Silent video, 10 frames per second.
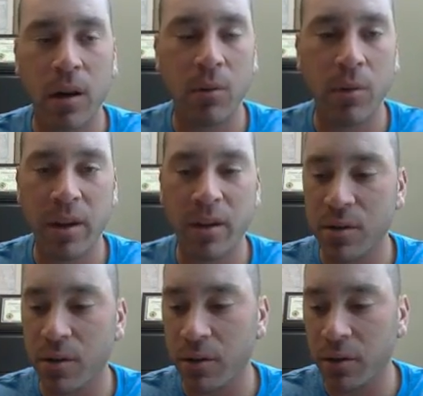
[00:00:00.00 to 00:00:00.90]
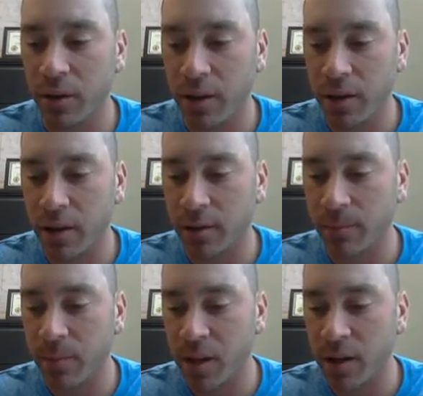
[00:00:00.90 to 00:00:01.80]
we can certainly
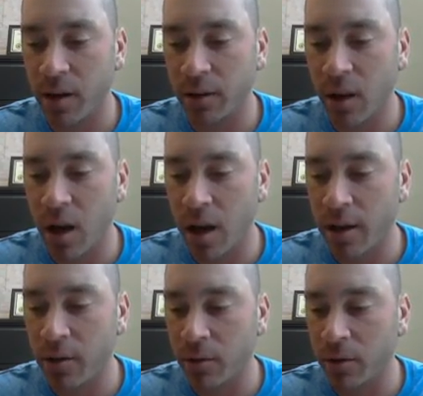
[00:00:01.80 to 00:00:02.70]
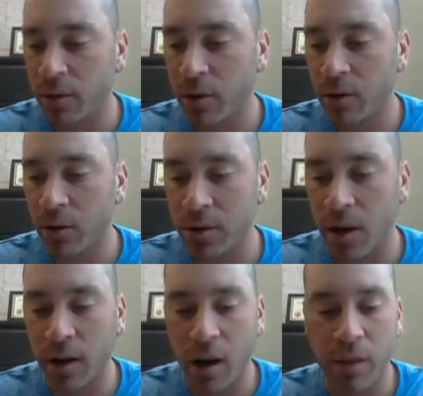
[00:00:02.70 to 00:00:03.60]
get online or
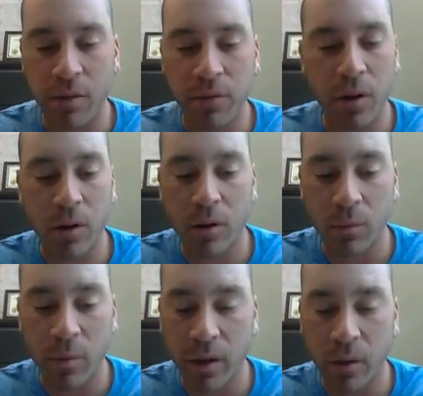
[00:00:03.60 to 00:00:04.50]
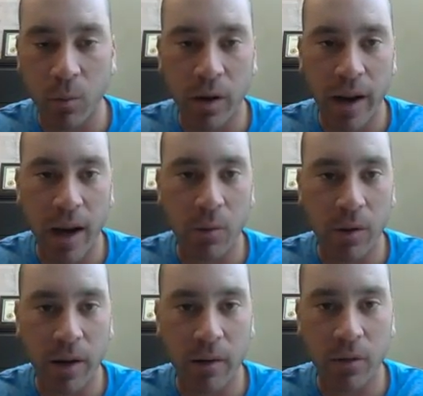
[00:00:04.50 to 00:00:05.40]
talk on the phone, and we can work out
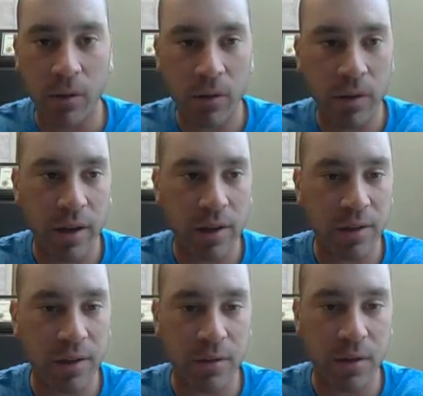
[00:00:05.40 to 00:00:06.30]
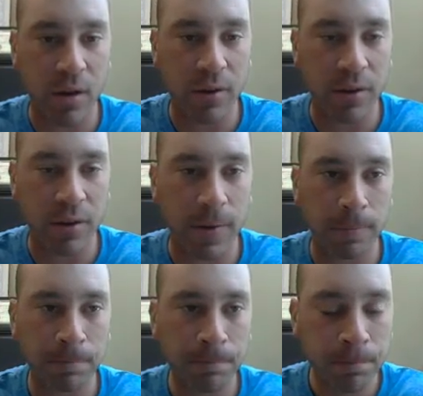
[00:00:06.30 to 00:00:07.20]
whatever the issues are. So
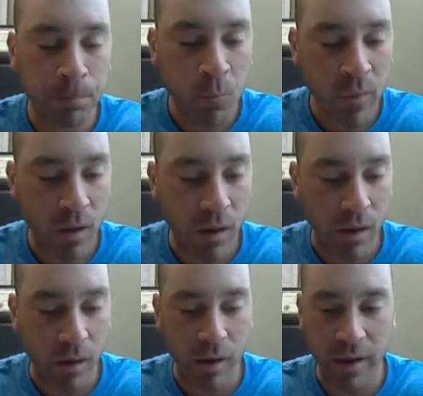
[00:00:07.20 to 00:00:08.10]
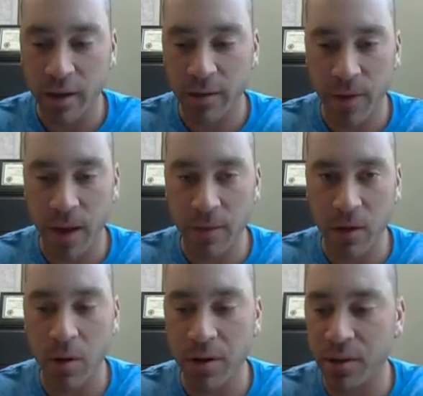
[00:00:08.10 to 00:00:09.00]
again, if you have any
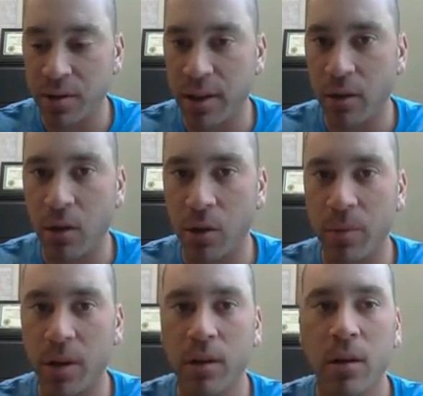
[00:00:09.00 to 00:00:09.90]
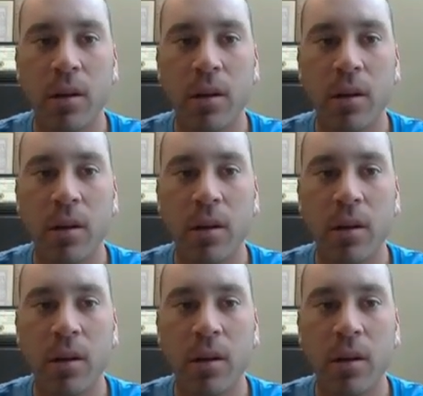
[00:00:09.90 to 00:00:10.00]
questions, get a hold of me.